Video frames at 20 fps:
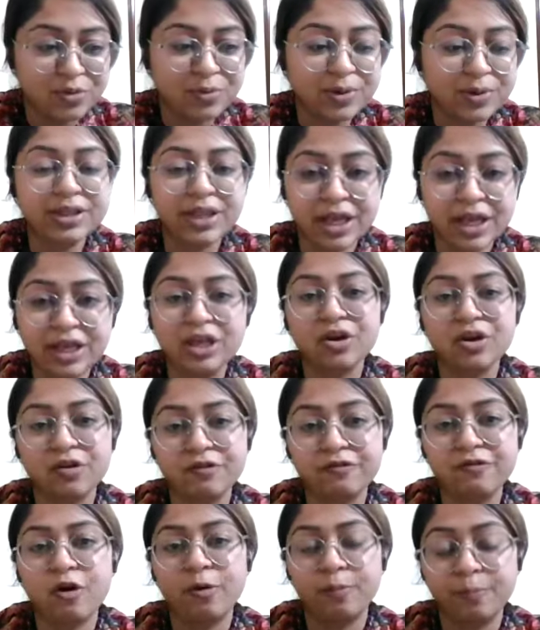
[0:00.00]
you are thinking
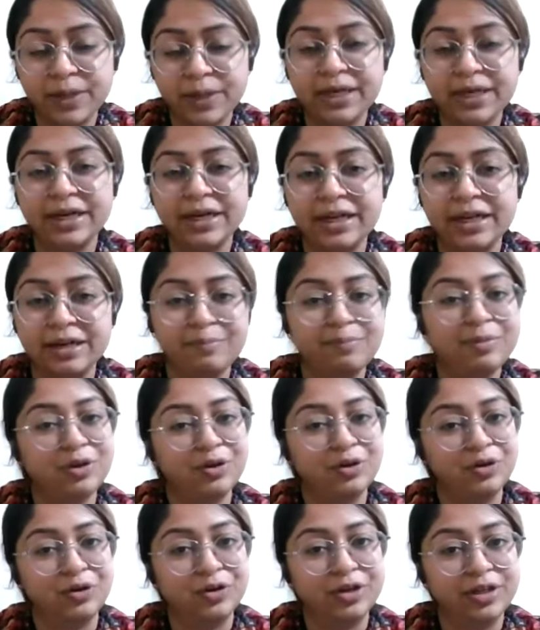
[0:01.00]
of opting DNB
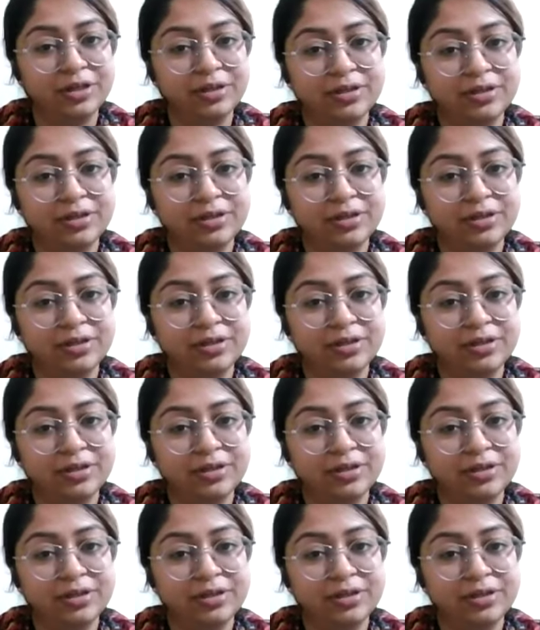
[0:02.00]
or not.